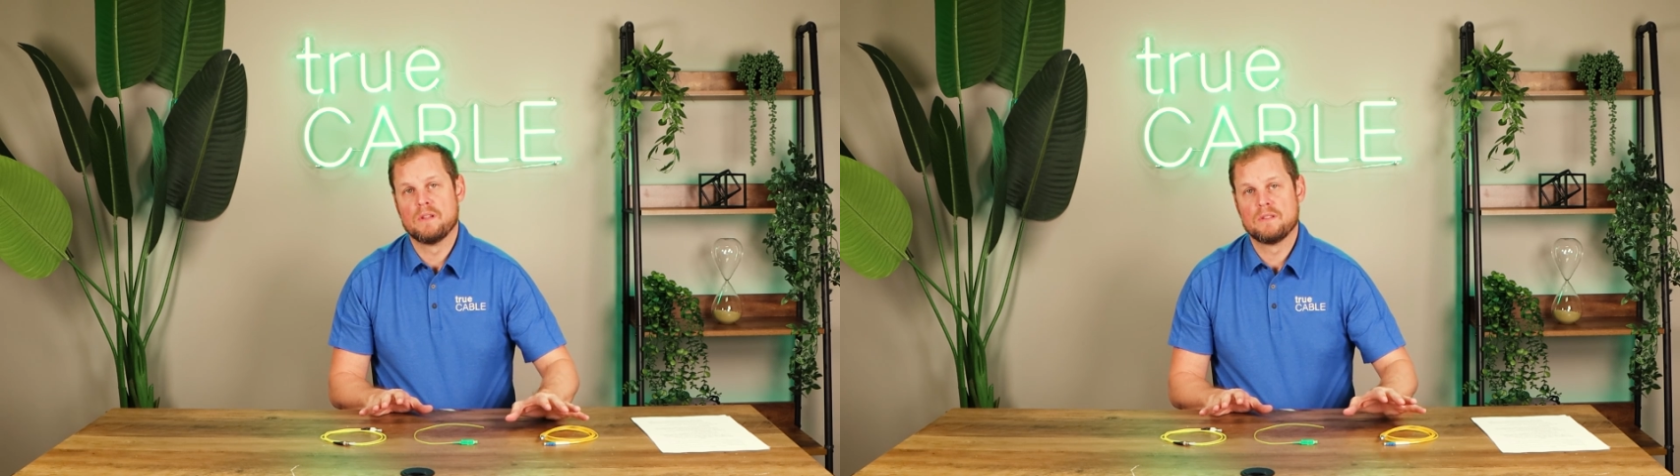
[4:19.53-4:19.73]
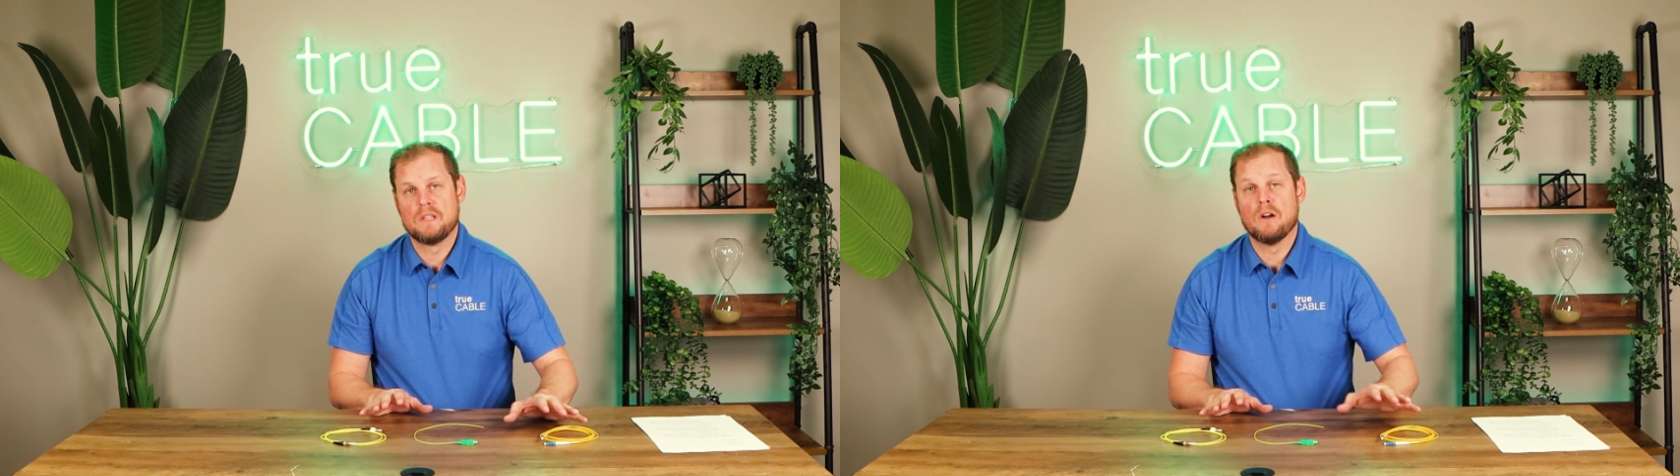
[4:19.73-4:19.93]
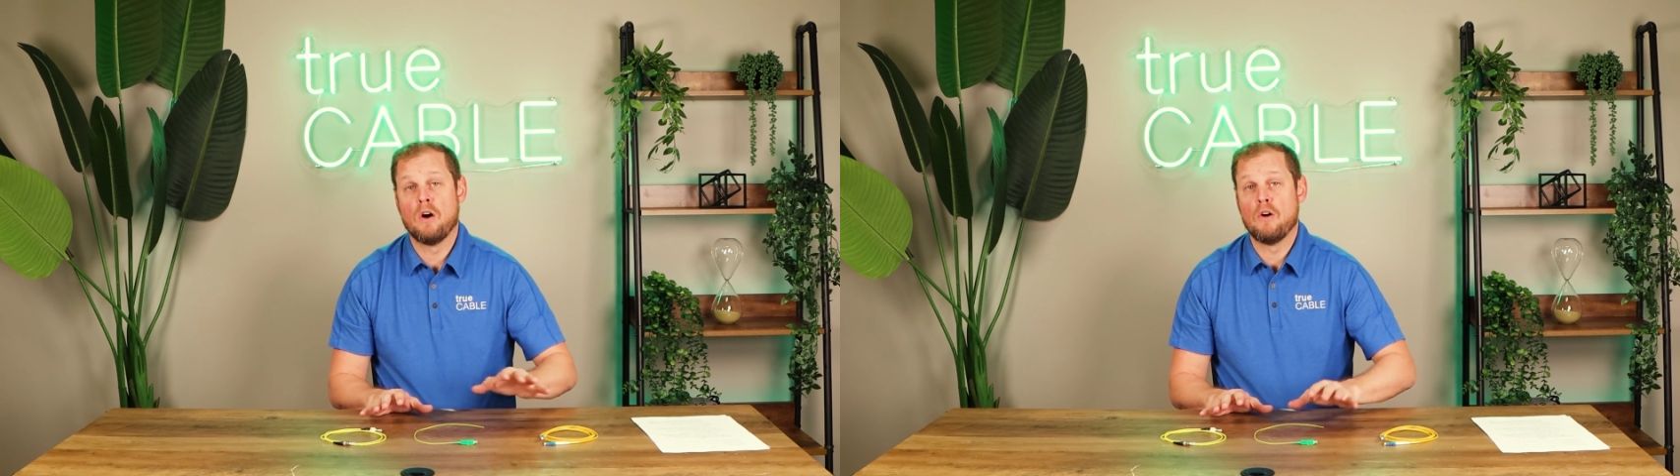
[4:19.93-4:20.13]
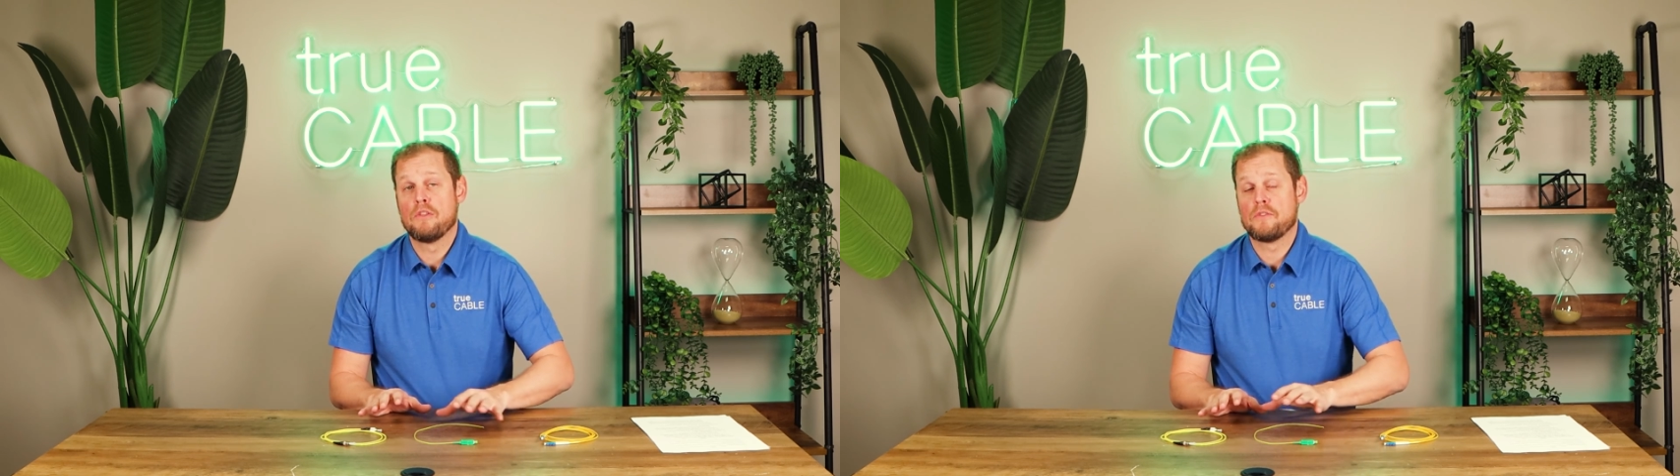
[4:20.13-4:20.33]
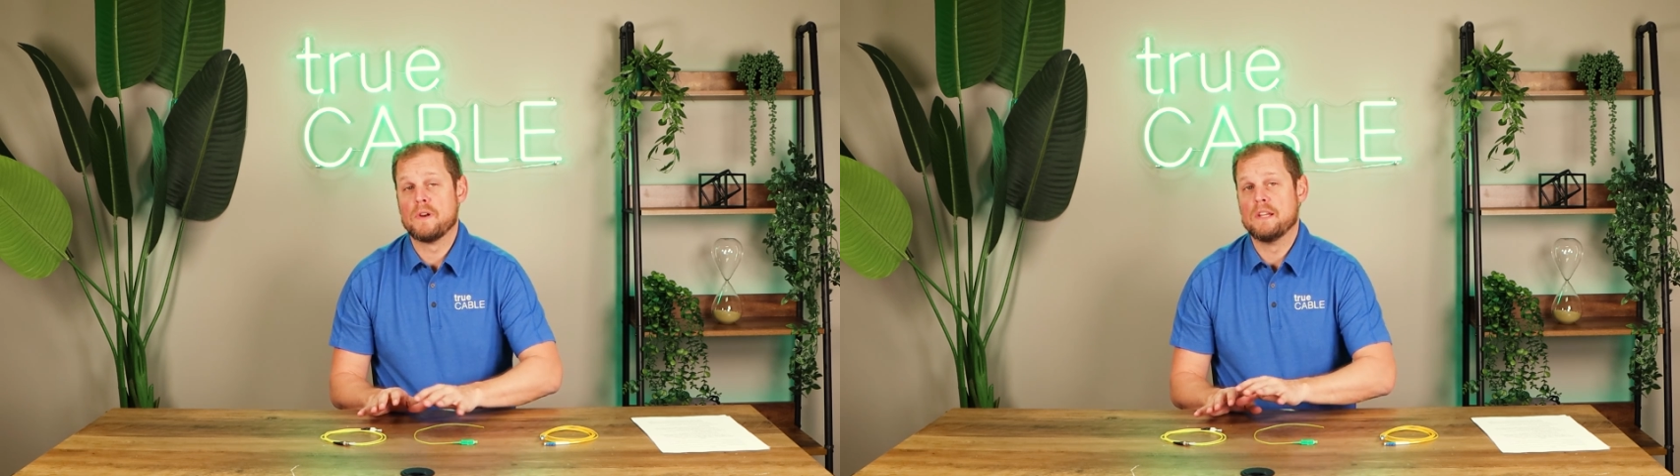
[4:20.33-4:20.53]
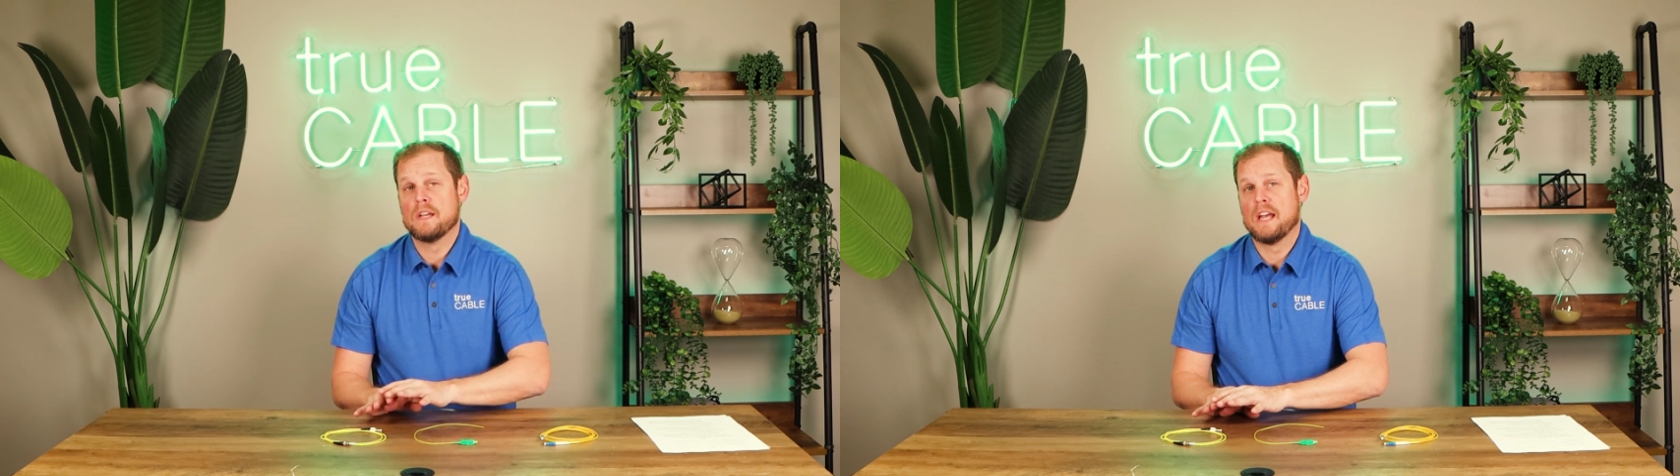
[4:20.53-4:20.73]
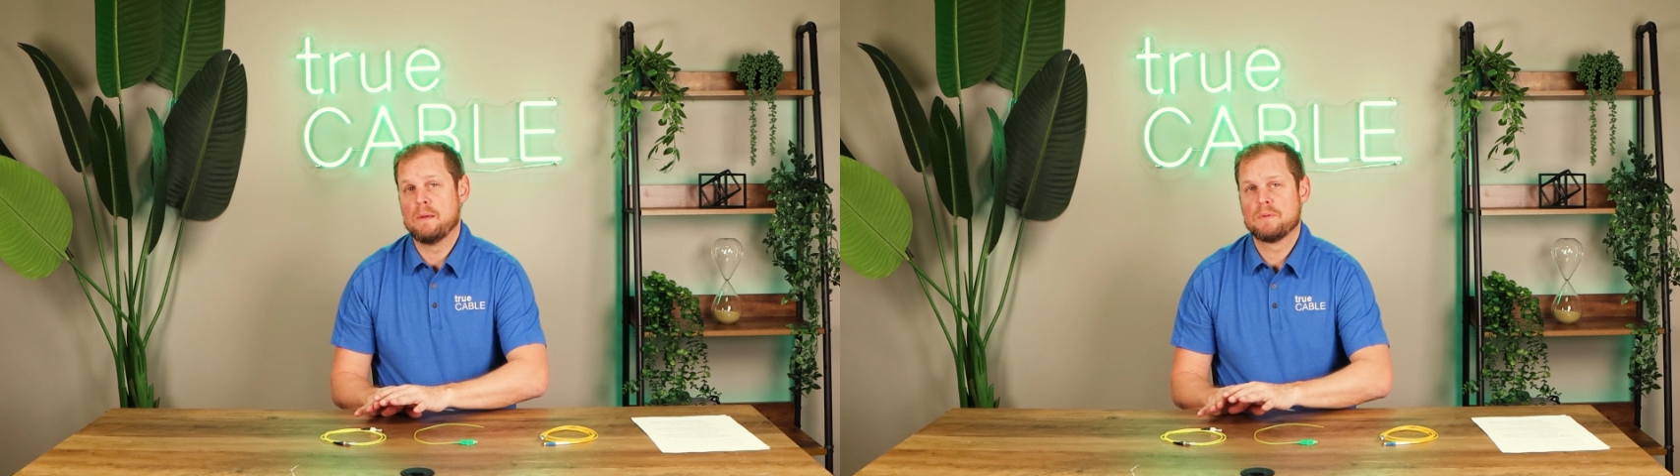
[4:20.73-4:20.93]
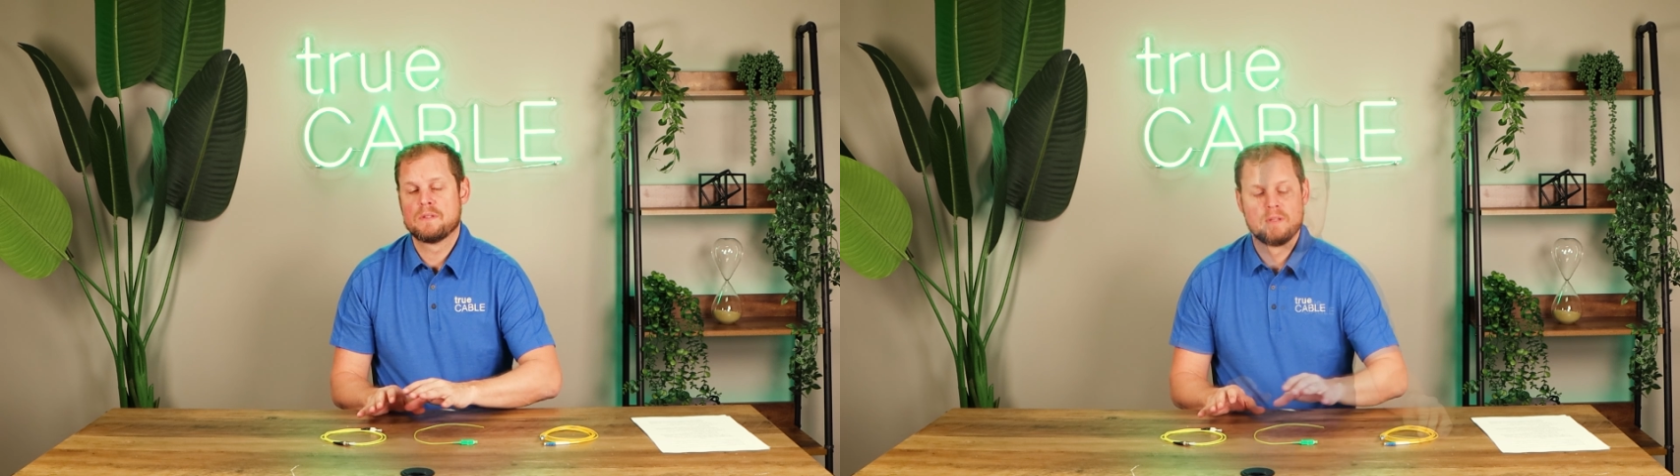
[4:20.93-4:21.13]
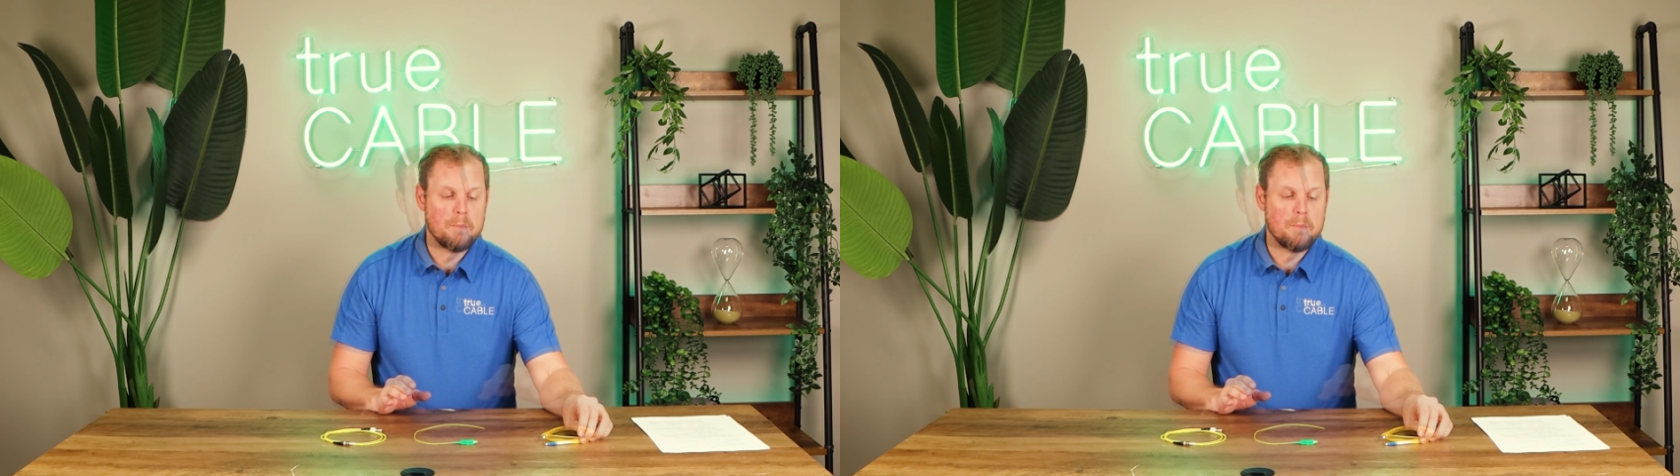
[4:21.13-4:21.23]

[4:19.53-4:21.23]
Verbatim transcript: see all three types.